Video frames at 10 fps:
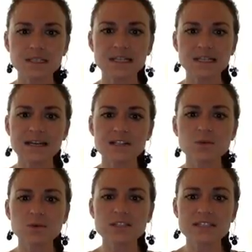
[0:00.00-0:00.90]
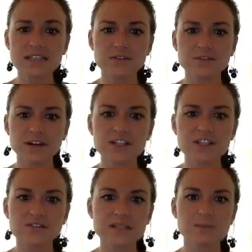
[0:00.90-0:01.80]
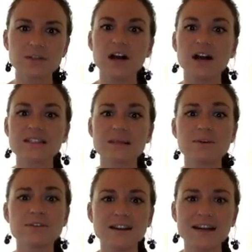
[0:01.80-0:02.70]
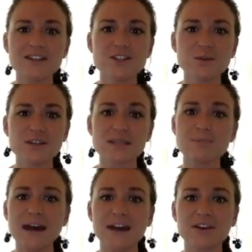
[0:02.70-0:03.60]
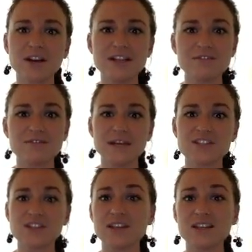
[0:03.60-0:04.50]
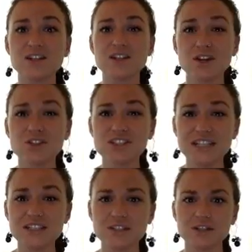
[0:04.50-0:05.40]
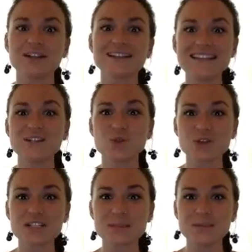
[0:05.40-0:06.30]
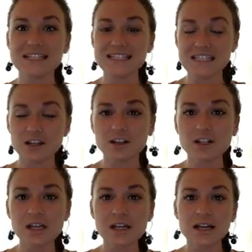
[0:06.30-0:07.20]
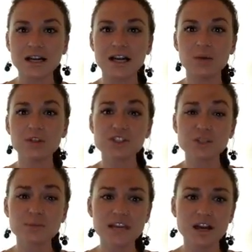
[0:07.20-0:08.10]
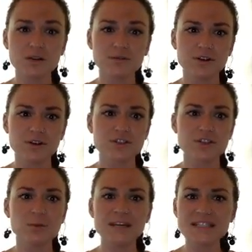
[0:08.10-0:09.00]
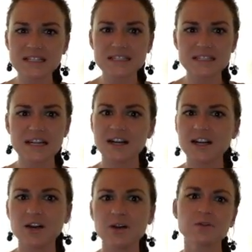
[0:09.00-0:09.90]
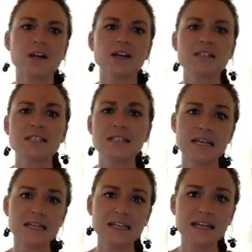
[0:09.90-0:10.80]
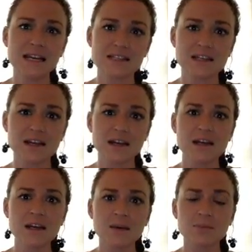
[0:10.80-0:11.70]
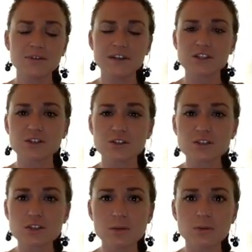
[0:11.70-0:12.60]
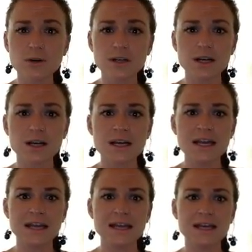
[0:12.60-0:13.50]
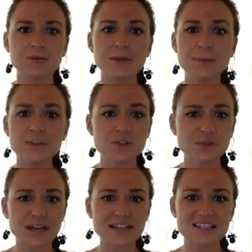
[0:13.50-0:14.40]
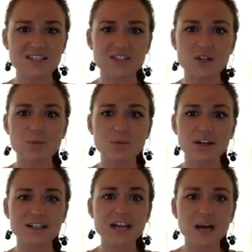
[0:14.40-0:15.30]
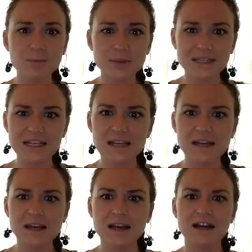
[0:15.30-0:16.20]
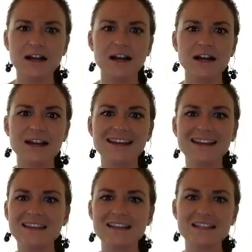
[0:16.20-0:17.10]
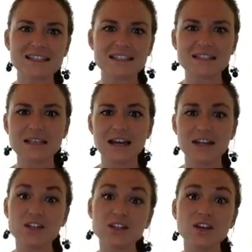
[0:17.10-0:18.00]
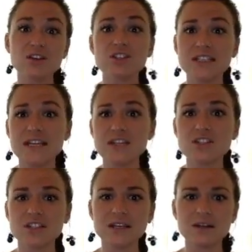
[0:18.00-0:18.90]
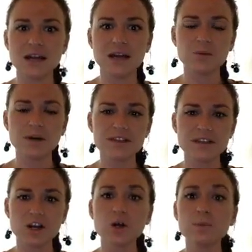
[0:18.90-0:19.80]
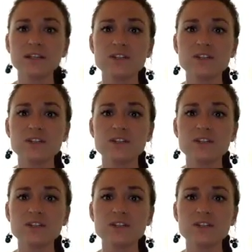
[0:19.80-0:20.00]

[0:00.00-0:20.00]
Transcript: and as you will see, for each of these blogs, it provides you with some background information on the negotiation or the endorsement deal, uh, which should be helpful. So, basic scenario in regards to Danny as the professional snowboarder and Rip and Shred as a snowboard company uh, and this uh, negotiation, uh, what they're hoping